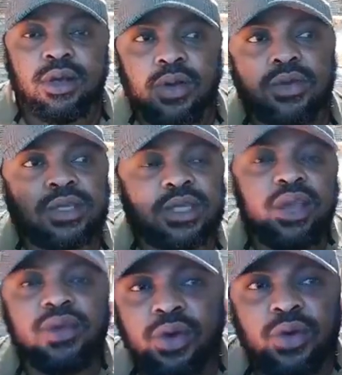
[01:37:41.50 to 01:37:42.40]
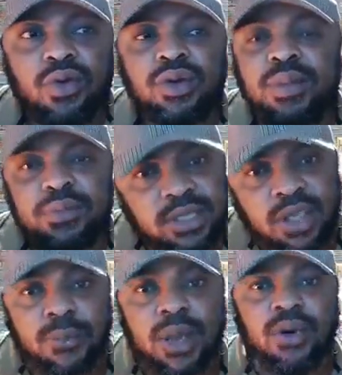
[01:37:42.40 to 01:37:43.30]
Stay on your own. Let me stay
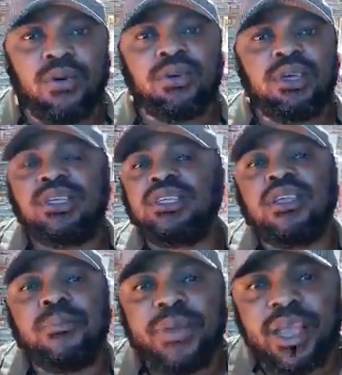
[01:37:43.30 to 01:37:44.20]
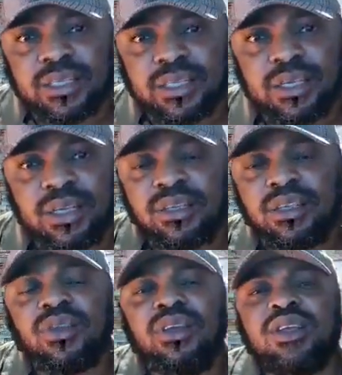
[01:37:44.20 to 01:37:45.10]
on my own. It is the best.
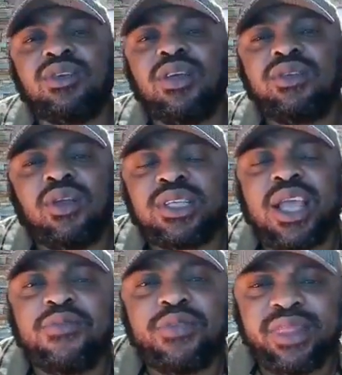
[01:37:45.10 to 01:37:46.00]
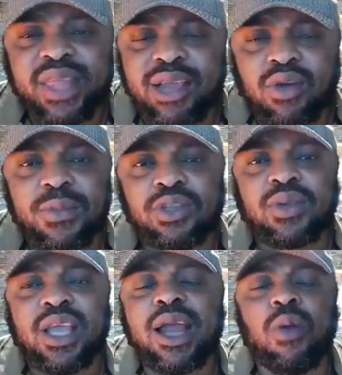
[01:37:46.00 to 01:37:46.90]
Not every time coming
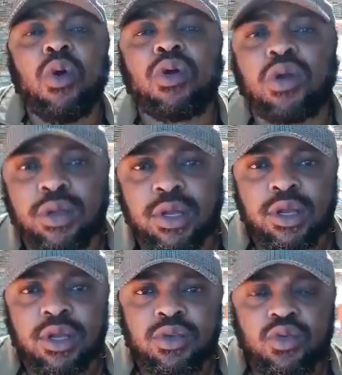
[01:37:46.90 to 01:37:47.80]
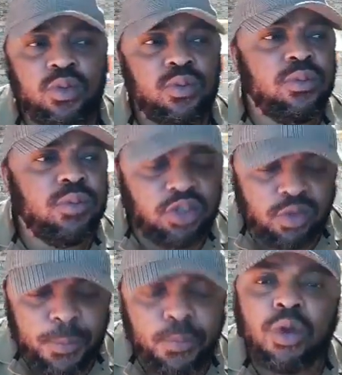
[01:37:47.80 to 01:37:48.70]
together work. You make
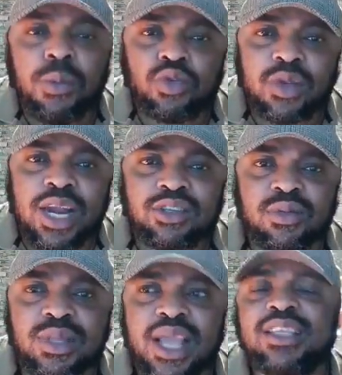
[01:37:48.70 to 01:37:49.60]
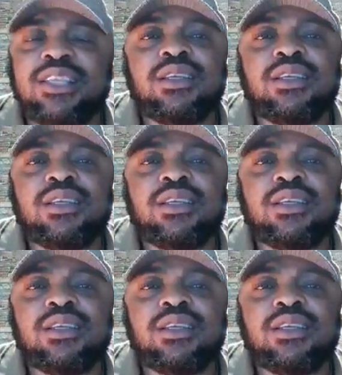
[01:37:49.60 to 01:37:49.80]
some people come together. Sometimes